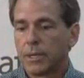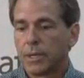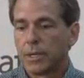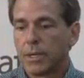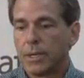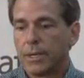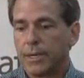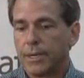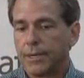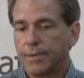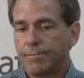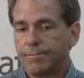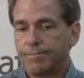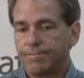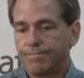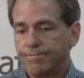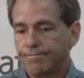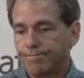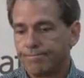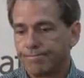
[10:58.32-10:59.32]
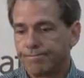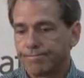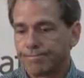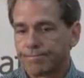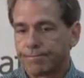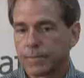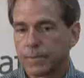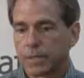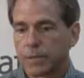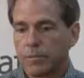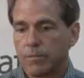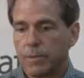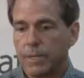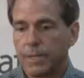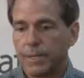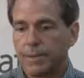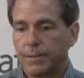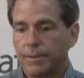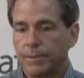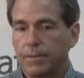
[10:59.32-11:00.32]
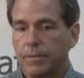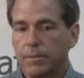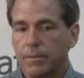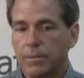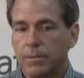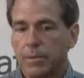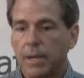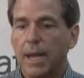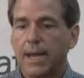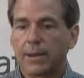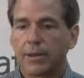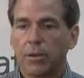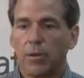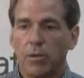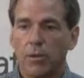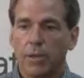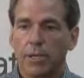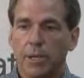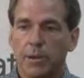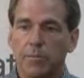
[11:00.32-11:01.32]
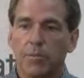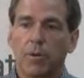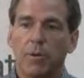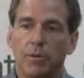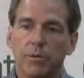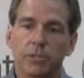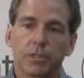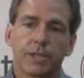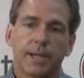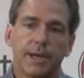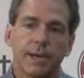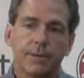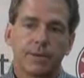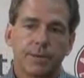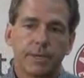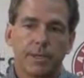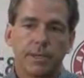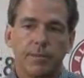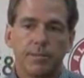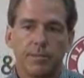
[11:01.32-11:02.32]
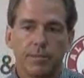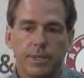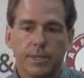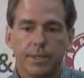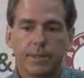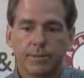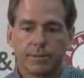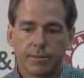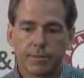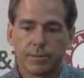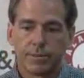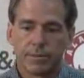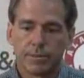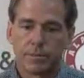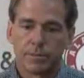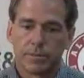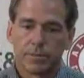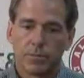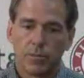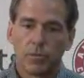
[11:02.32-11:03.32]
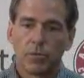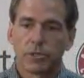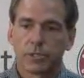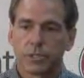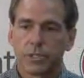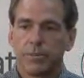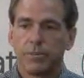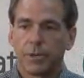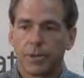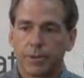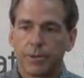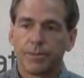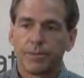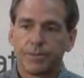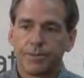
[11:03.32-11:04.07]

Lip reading: but not totally a pro-style team, but more similar.